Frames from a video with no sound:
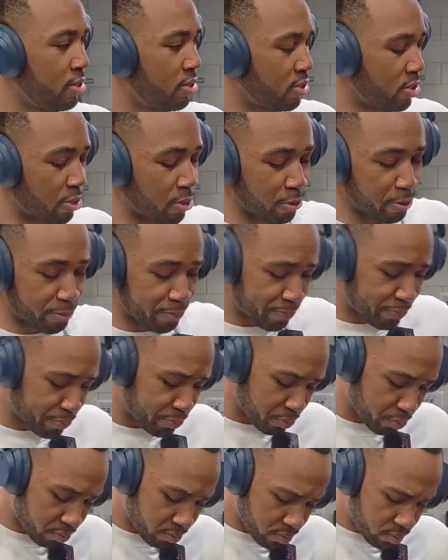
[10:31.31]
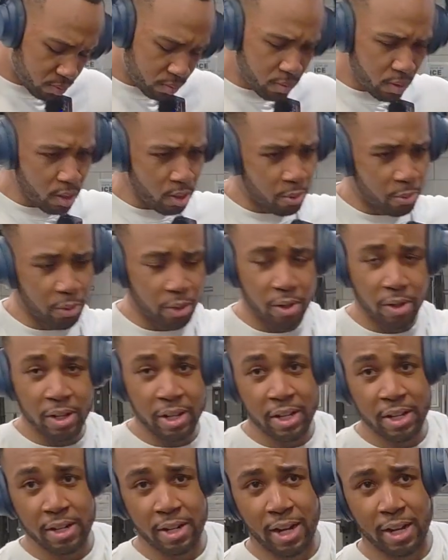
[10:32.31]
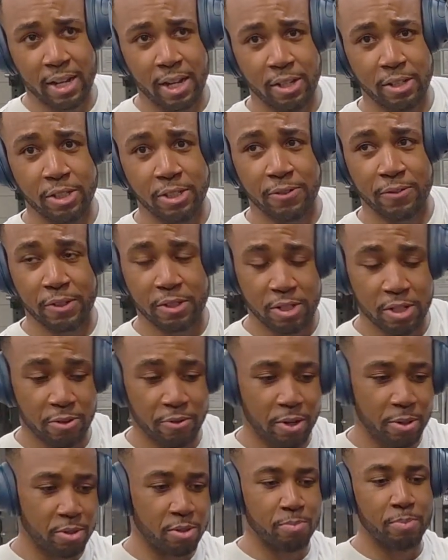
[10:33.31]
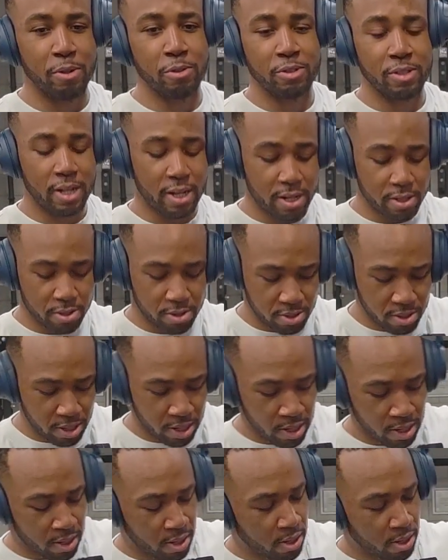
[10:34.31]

So we go ahead and knock out these 15 reps on both sides.